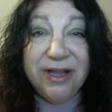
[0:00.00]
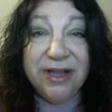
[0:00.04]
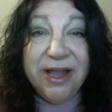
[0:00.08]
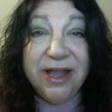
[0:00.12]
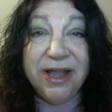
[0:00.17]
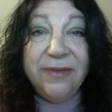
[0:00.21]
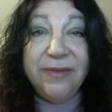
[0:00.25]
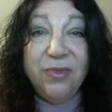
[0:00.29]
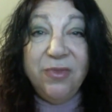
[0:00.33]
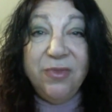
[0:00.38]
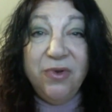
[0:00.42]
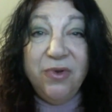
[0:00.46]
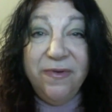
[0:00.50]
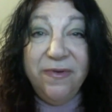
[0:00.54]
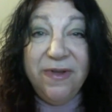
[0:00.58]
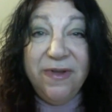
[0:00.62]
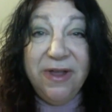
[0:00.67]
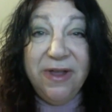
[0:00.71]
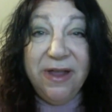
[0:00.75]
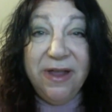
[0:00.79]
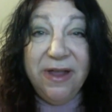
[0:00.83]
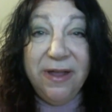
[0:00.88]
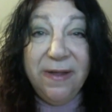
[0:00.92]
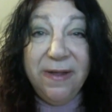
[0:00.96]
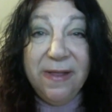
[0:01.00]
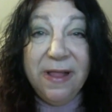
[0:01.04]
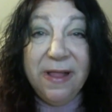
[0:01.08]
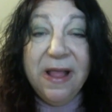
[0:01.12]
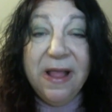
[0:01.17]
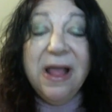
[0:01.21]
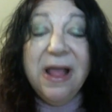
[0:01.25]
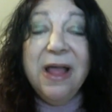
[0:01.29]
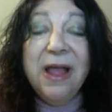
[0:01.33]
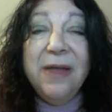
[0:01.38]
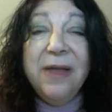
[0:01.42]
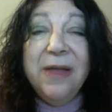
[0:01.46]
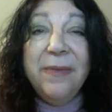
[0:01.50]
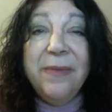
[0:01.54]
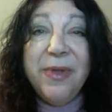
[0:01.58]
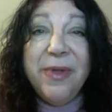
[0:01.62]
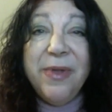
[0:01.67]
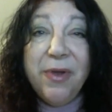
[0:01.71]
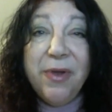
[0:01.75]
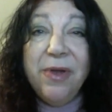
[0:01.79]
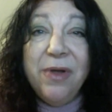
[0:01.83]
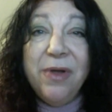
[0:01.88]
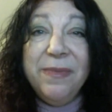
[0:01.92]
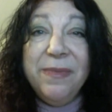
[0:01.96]
get moving, by
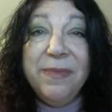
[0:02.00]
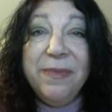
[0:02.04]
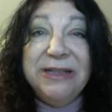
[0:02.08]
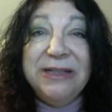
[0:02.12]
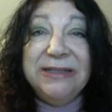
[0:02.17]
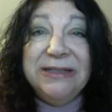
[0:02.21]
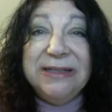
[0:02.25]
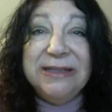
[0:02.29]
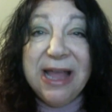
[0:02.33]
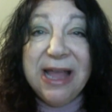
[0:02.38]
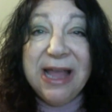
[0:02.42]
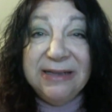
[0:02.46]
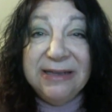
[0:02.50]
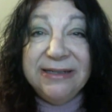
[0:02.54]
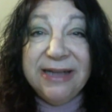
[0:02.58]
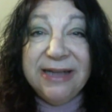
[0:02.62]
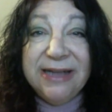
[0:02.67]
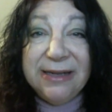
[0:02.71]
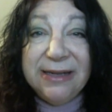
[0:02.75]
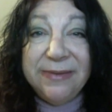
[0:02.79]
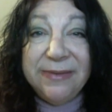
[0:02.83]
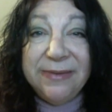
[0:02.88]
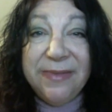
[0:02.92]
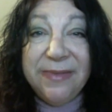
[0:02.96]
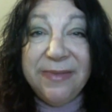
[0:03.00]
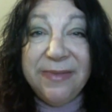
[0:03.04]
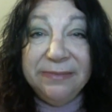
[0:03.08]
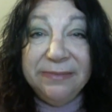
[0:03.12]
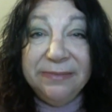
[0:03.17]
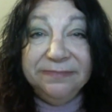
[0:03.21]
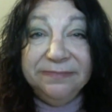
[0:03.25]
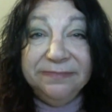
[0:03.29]
all means contact me.